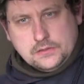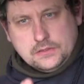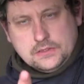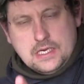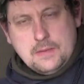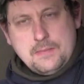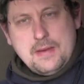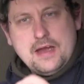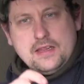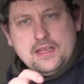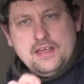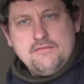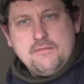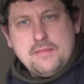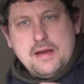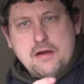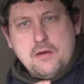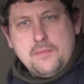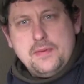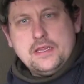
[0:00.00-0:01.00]
I might leave them
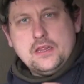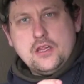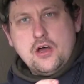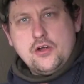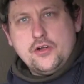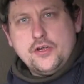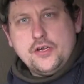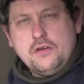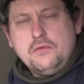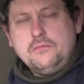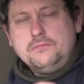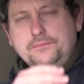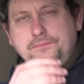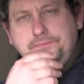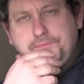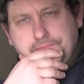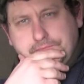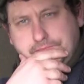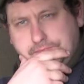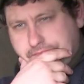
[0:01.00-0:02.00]
out a bit longer,
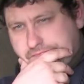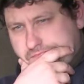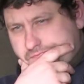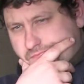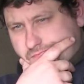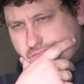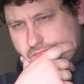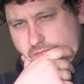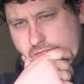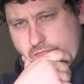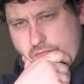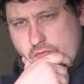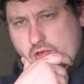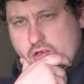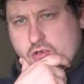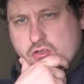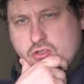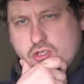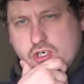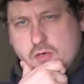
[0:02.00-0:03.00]

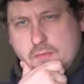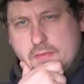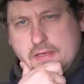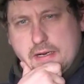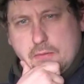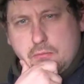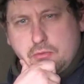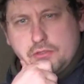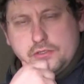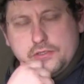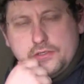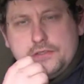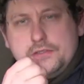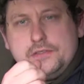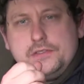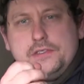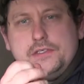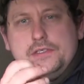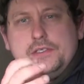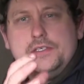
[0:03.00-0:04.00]
because normally I would
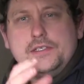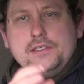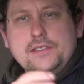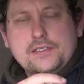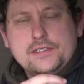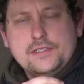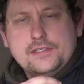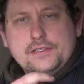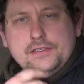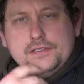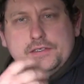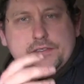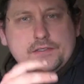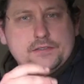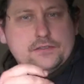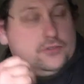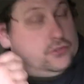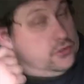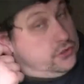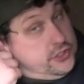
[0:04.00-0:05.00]

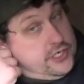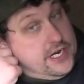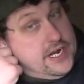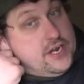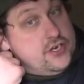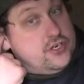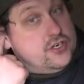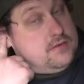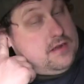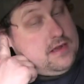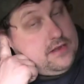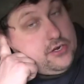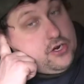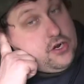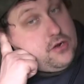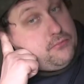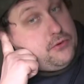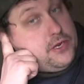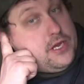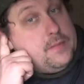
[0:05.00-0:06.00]
change it, you
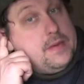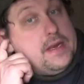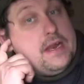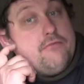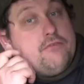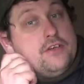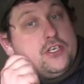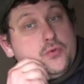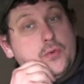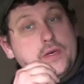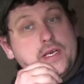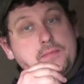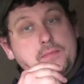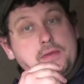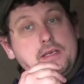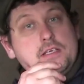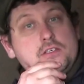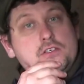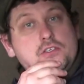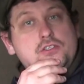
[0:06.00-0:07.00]
know, bring them in every 20
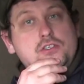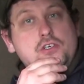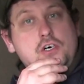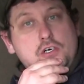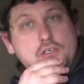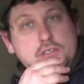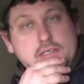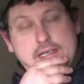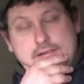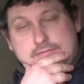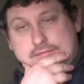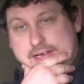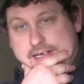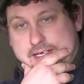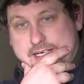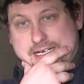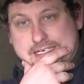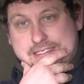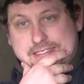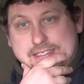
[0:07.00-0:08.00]
minutes or so and keep
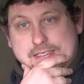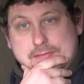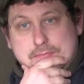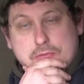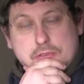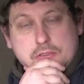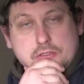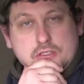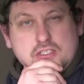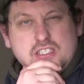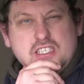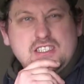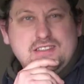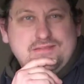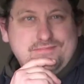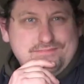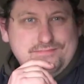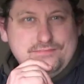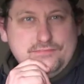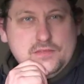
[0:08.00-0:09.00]
recasting, but because it's
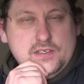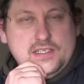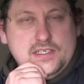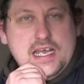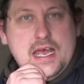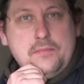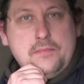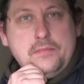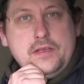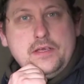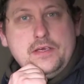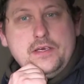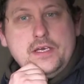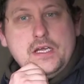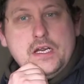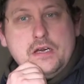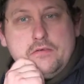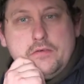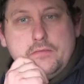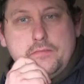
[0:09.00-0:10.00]
this time of the
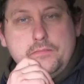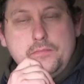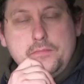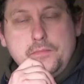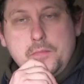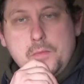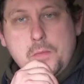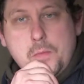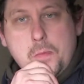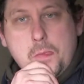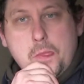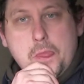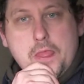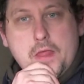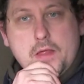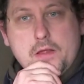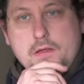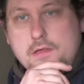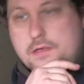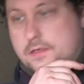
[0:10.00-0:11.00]
year, and
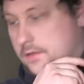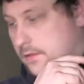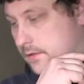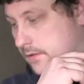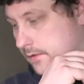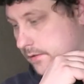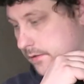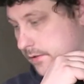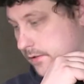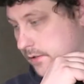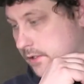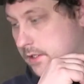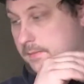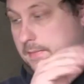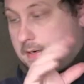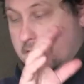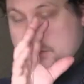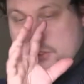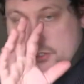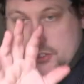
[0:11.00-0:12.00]
you know, I
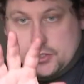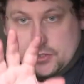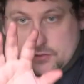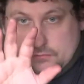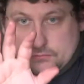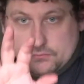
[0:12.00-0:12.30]
might just